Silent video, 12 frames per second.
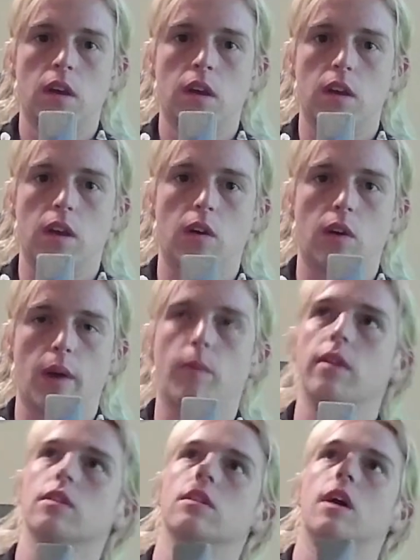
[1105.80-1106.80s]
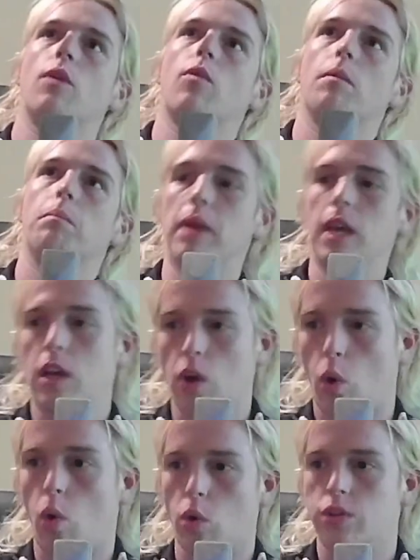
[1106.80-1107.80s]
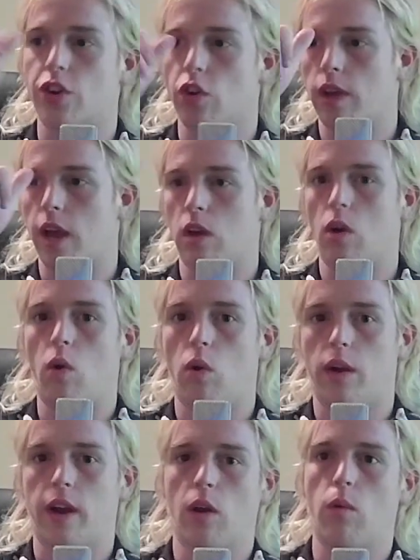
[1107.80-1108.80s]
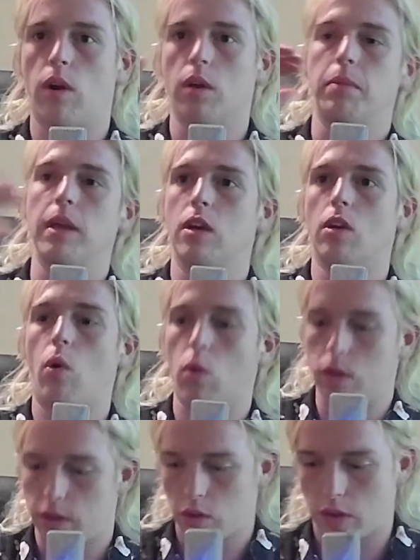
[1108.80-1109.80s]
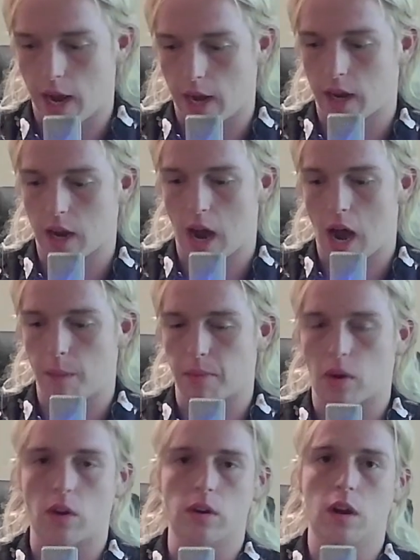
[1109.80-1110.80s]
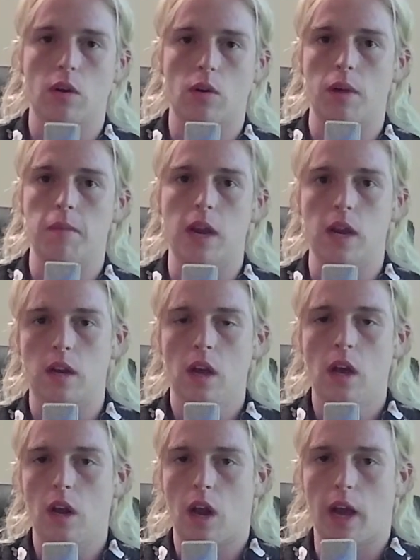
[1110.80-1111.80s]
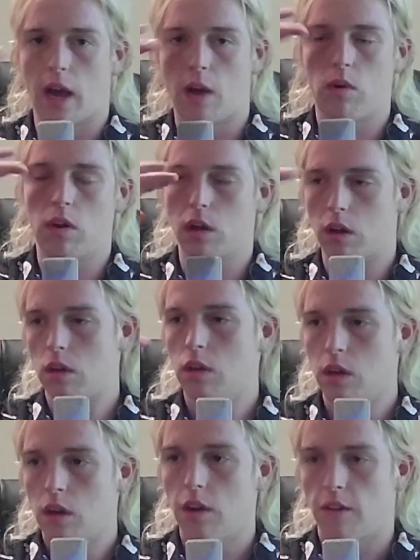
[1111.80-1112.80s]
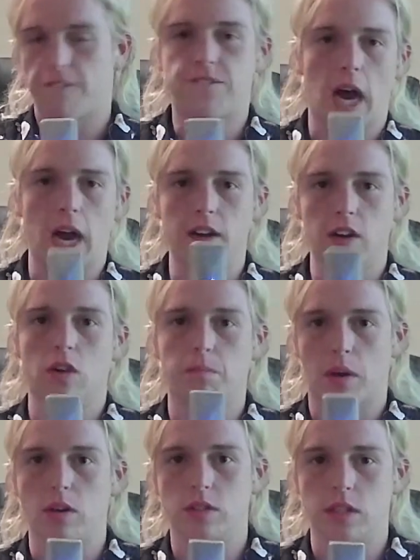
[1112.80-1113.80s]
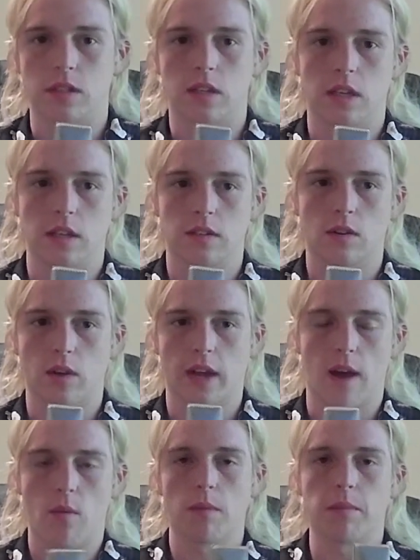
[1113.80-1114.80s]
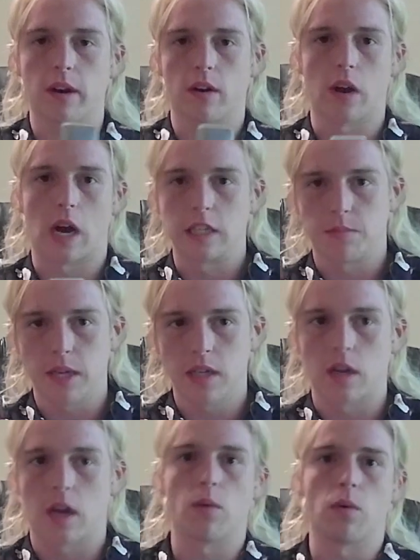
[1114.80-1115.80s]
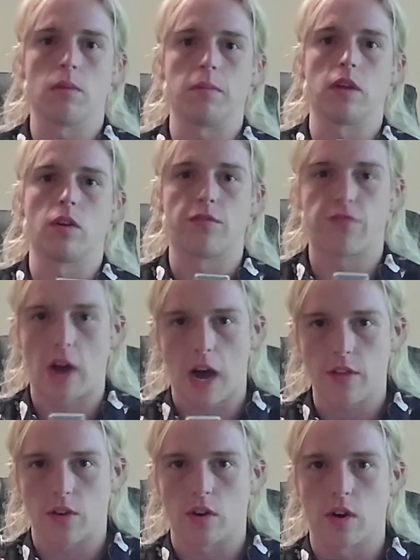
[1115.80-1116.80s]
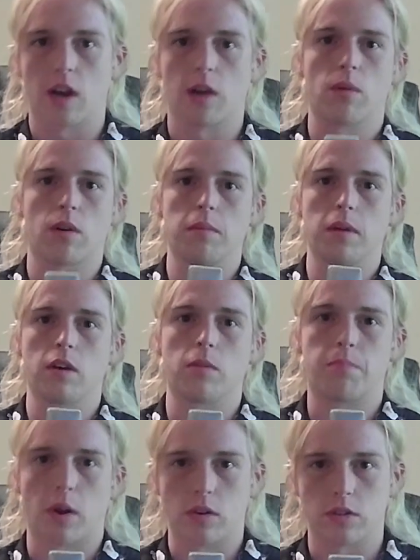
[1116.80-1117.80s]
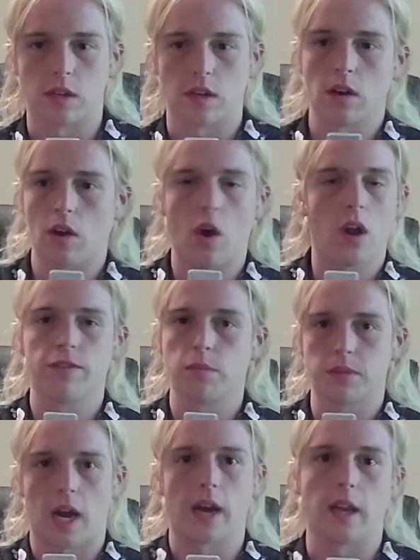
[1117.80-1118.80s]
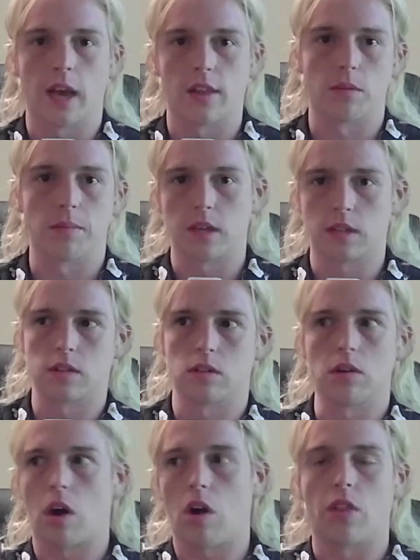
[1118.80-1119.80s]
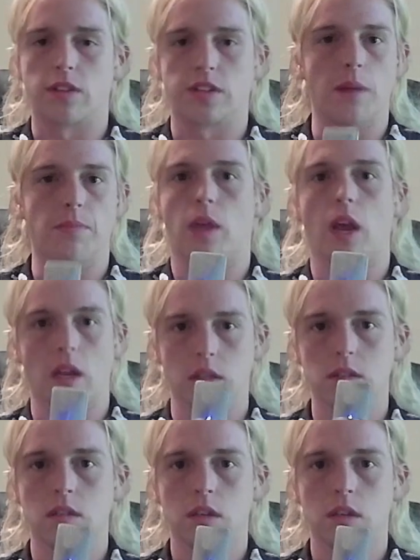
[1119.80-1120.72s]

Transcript: I want to be gold to look at gold. I don't want to be gold and look at copper. You know what I mean? I want to find a good person. And so I want to be a good husband, I want to be a good father, and I want to be a good person. And all of them tie together because they're all the same things.